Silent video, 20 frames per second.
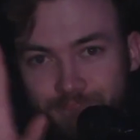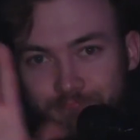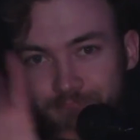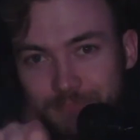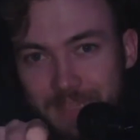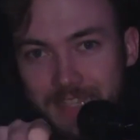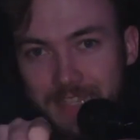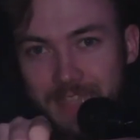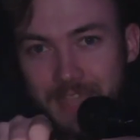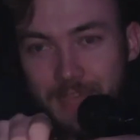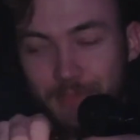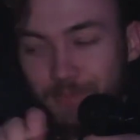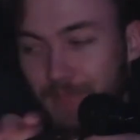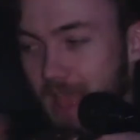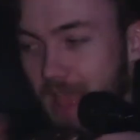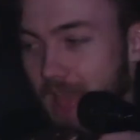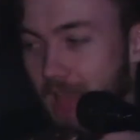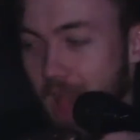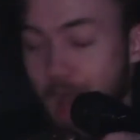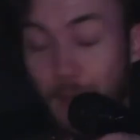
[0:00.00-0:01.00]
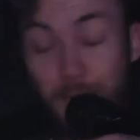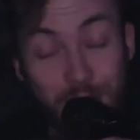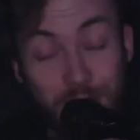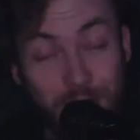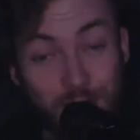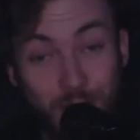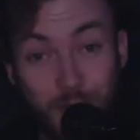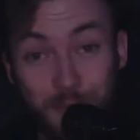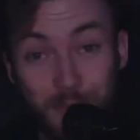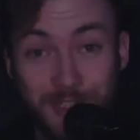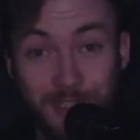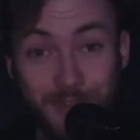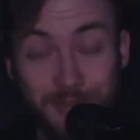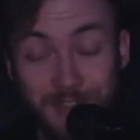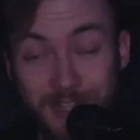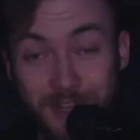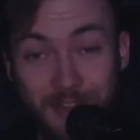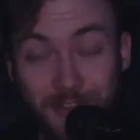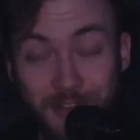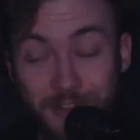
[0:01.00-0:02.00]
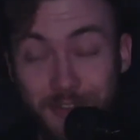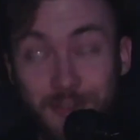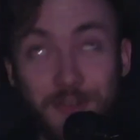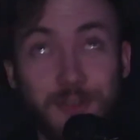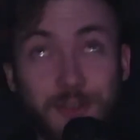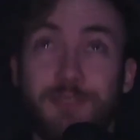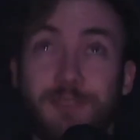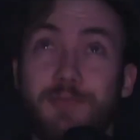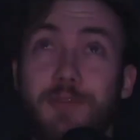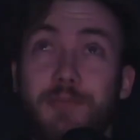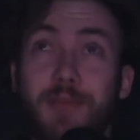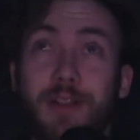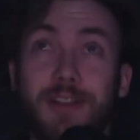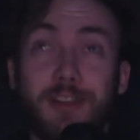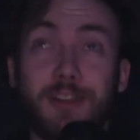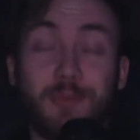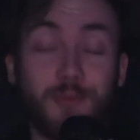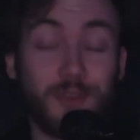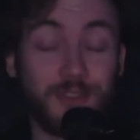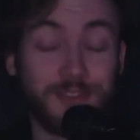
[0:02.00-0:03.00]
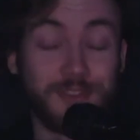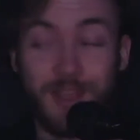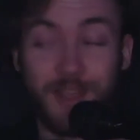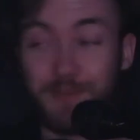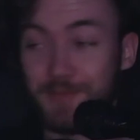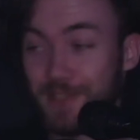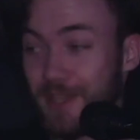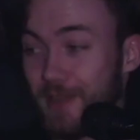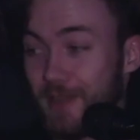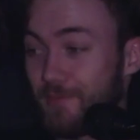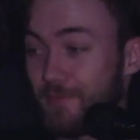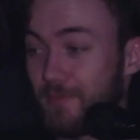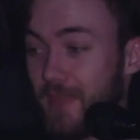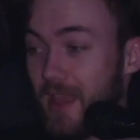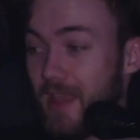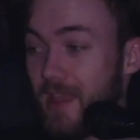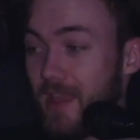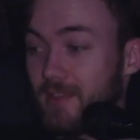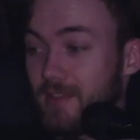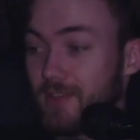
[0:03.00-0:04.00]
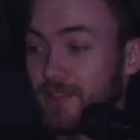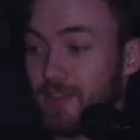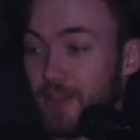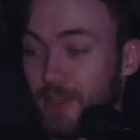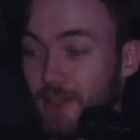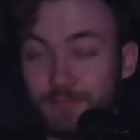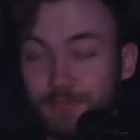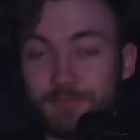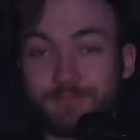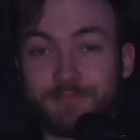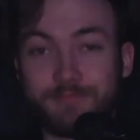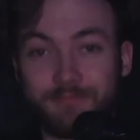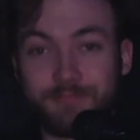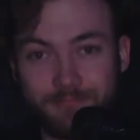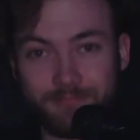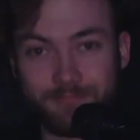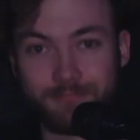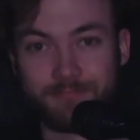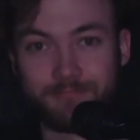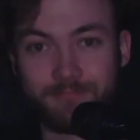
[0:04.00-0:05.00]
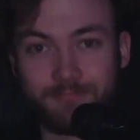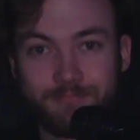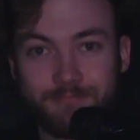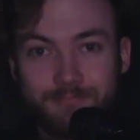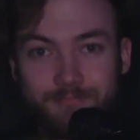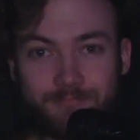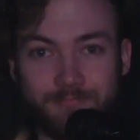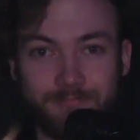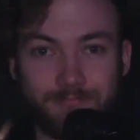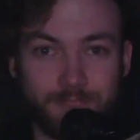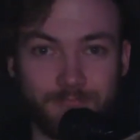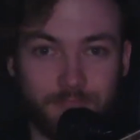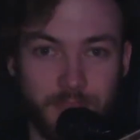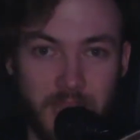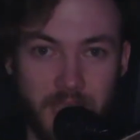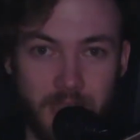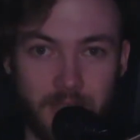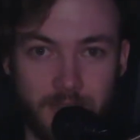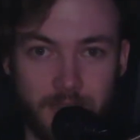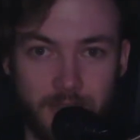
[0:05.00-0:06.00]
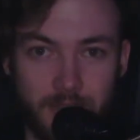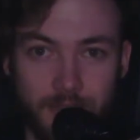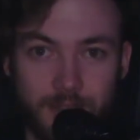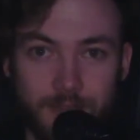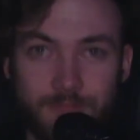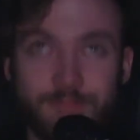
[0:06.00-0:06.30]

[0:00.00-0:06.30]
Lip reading: yeah, I'm going to stop because I've said I endorsed them 1,000,001 times now. So, Bear Guitars.